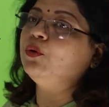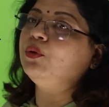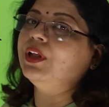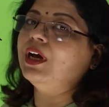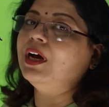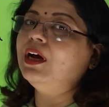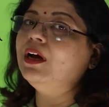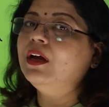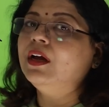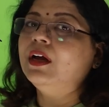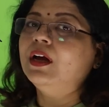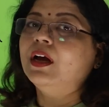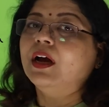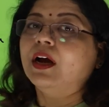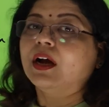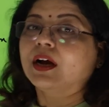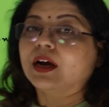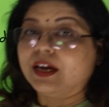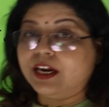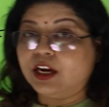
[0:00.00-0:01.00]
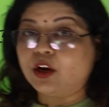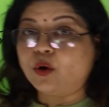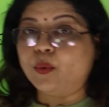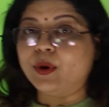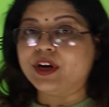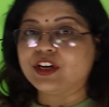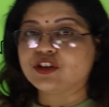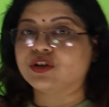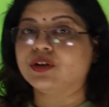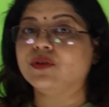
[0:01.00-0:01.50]
to the
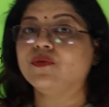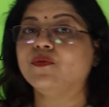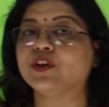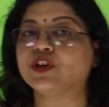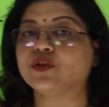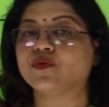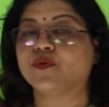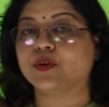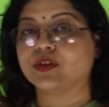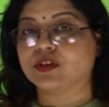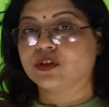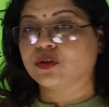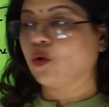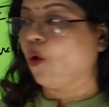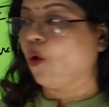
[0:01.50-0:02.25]
equation which was